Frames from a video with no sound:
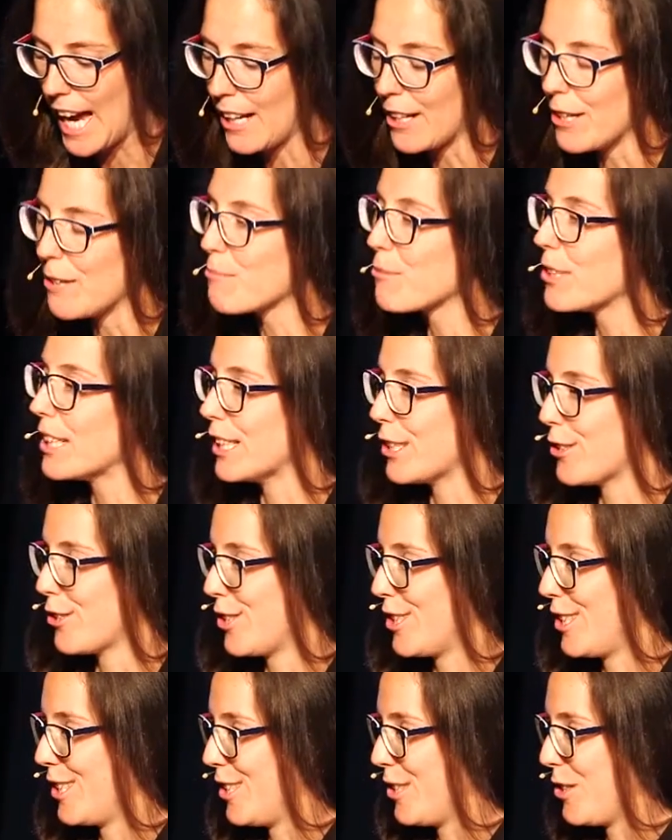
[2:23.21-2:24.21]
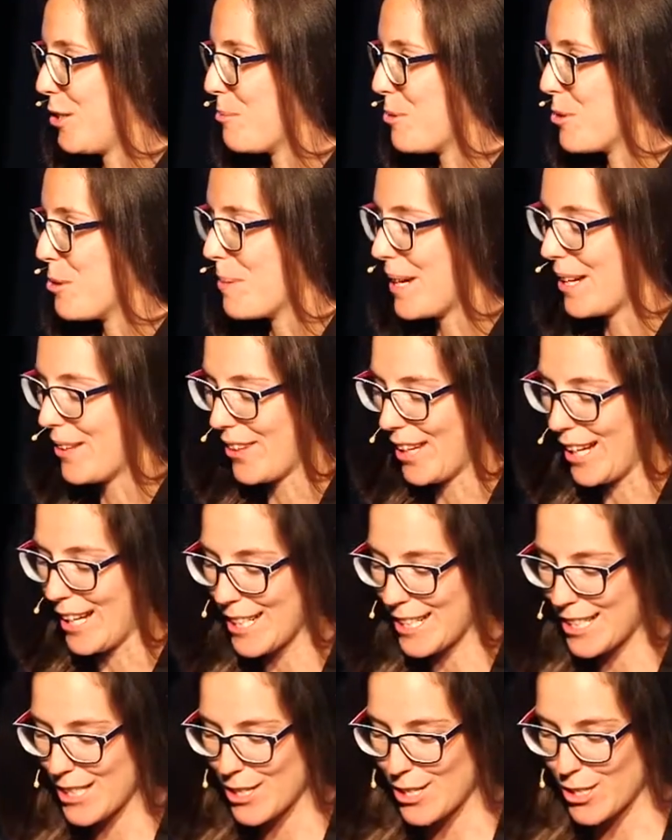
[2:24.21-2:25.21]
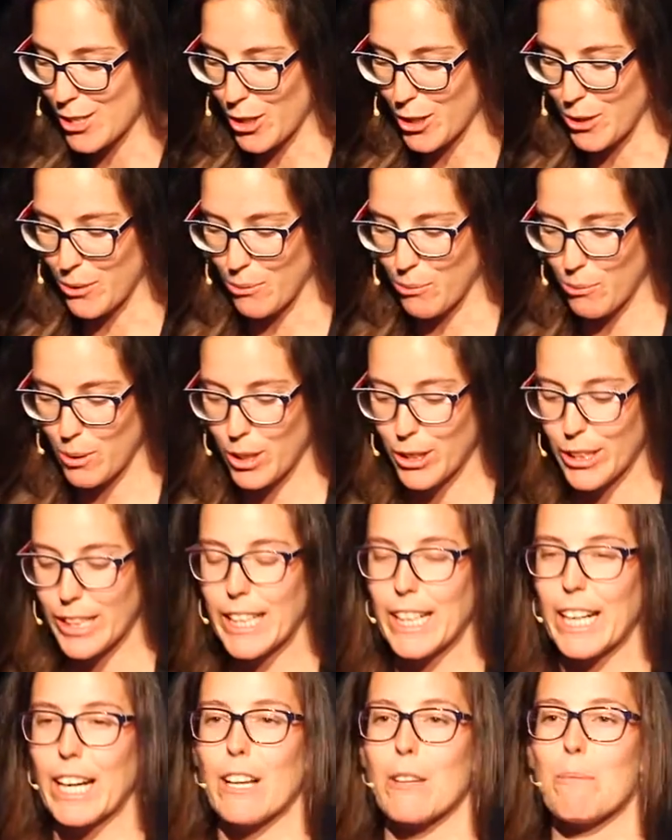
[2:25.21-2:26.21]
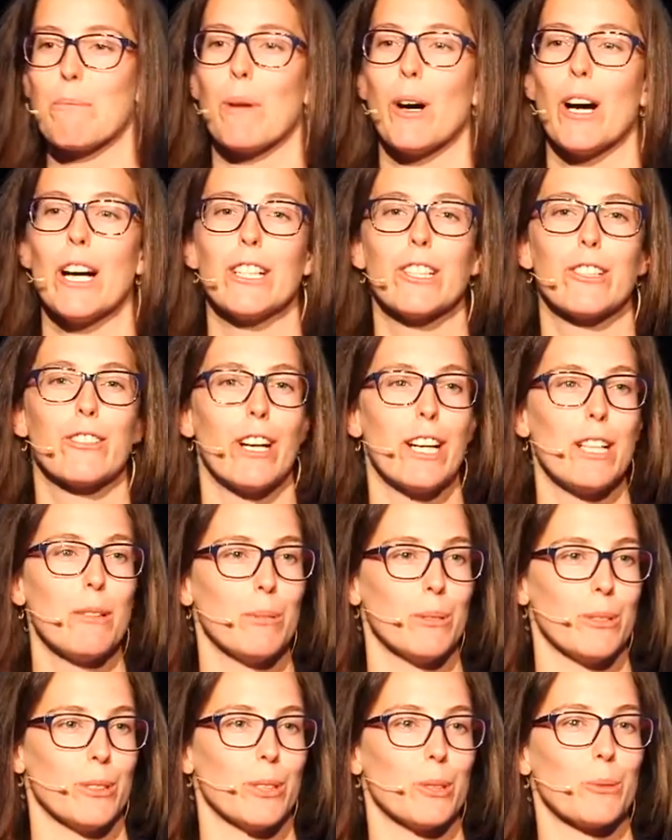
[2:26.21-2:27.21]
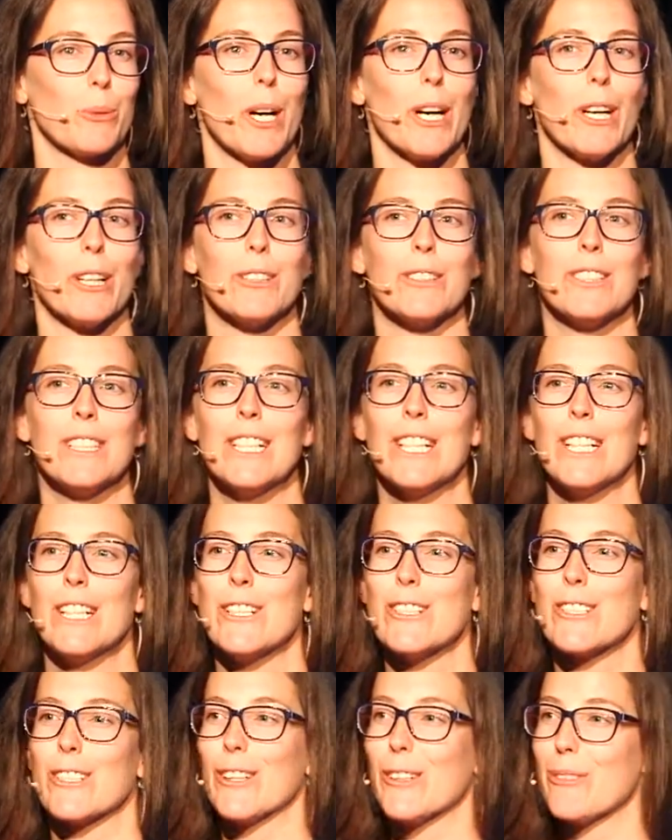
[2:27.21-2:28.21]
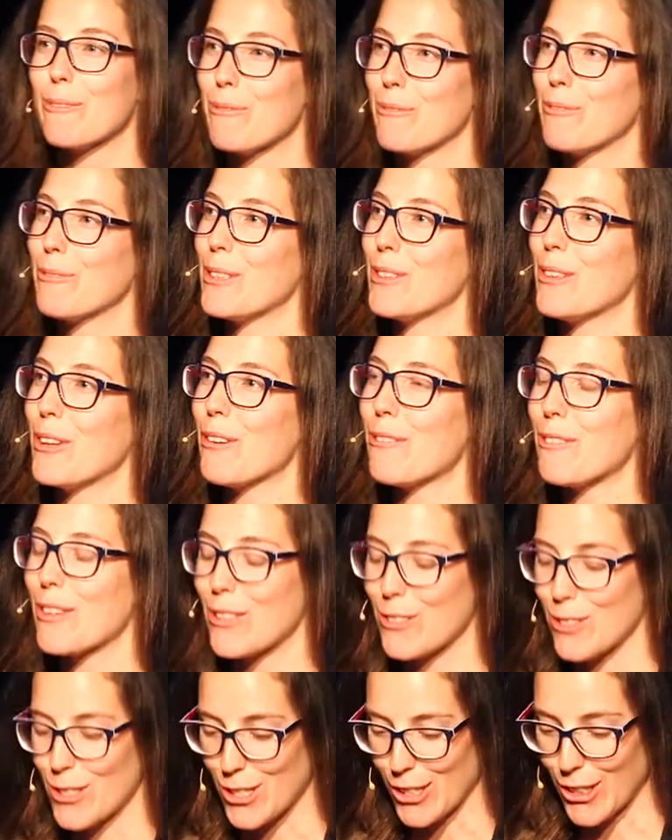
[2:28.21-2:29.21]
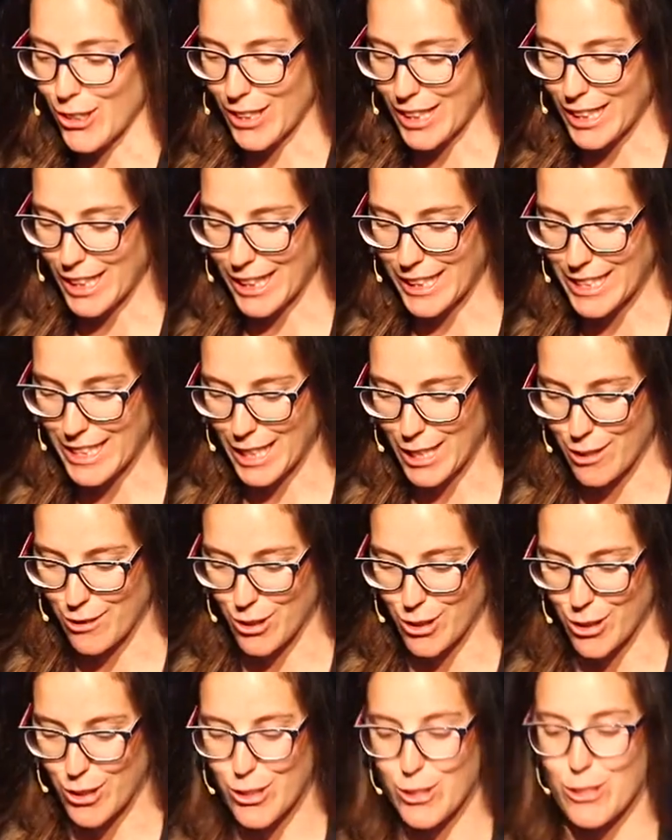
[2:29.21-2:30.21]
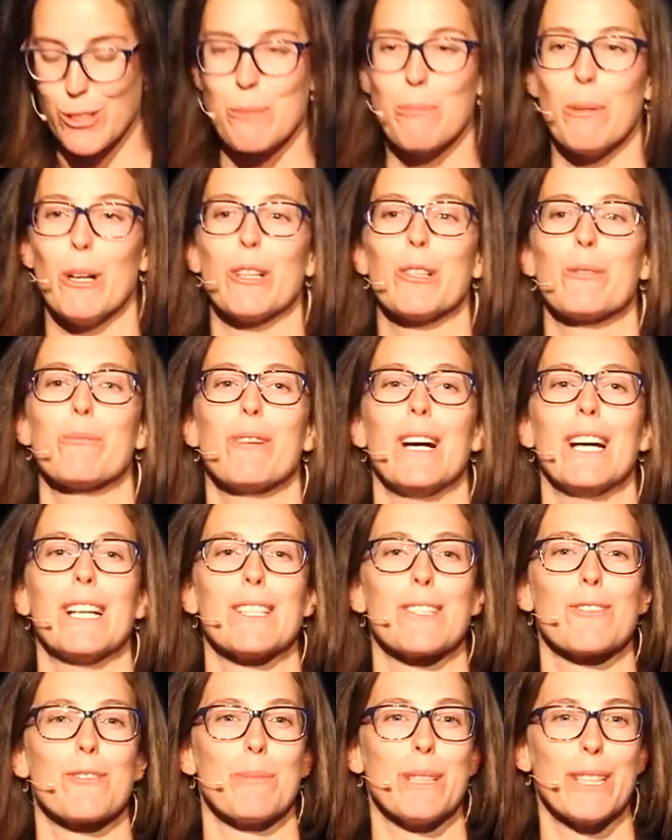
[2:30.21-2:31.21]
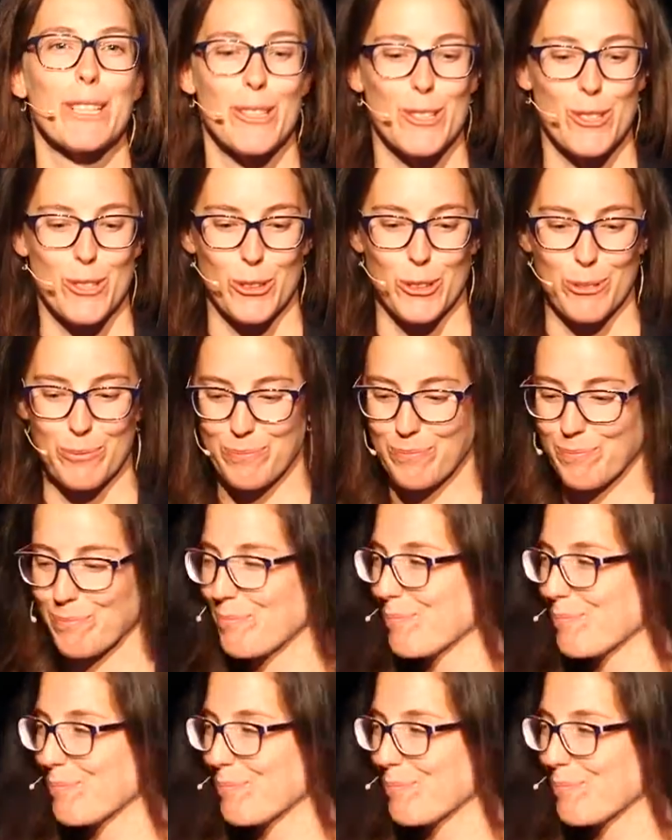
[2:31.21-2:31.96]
And I'm really interested to know more about that. So we're looking at biodegradables as well. So with no further ado, I'd like to introduce you to Malcolm Rands from EcoStore.